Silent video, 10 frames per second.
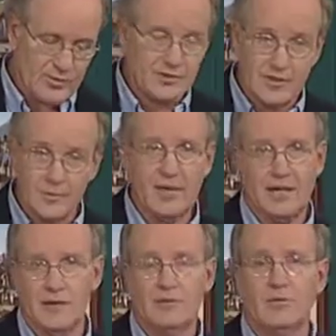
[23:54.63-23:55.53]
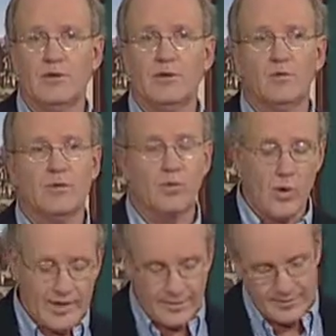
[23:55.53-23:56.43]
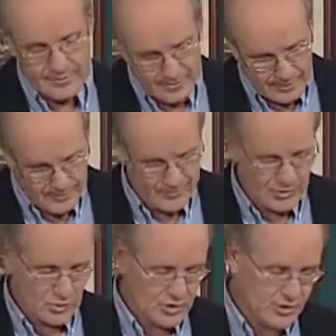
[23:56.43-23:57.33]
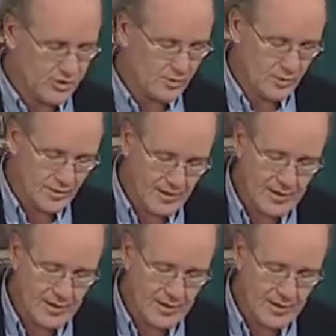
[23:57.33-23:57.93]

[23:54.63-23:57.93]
and some negative with white, association with